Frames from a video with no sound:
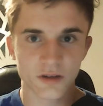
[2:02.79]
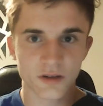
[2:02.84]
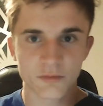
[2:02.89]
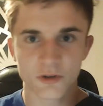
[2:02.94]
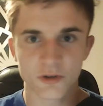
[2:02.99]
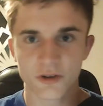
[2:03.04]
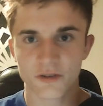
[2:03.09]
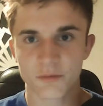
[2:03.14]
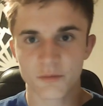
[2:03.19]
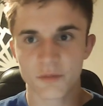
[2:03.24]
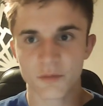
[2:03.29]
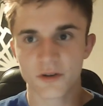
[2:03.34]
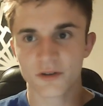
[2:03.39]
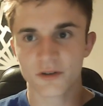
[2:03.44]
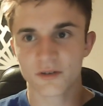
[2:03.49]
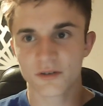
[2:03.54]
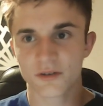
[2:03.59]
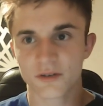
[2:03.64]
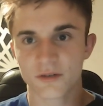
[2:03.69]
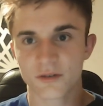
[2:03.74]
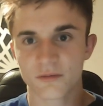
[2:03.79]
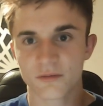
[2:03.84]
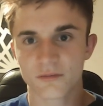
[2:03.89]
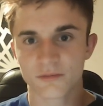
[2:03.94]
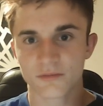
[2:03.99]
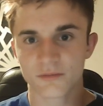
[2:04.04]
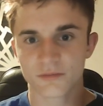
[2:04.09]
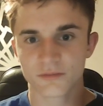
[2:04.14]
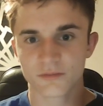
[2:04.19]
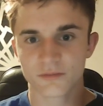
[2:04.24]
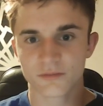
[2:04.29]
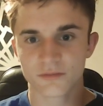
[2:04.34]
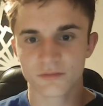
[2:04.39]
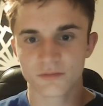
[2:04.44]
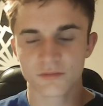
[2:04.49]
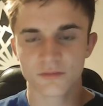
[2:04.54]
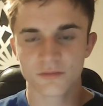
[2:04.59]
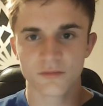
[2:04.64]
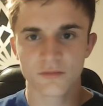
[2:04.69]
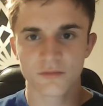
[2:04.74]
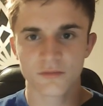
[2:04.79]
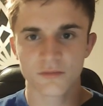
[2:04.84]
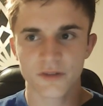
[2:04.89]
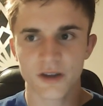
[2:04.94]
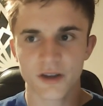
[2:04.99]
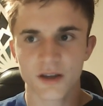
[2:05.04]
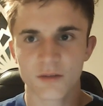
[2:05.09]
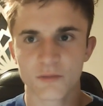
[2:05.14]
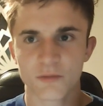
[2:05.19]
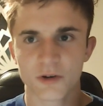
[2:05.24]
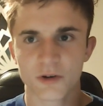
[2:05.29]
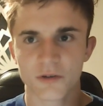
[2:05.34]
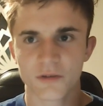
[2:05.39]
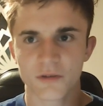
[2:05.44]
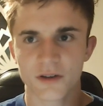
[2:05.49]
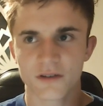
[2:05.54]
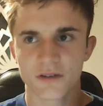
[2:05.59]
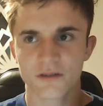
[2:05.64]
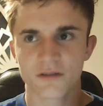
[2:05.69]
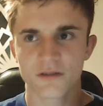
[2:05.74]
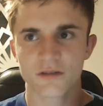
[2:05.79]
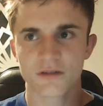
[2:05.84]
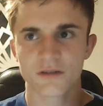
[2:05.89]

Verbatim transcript: more experience, taken more risks.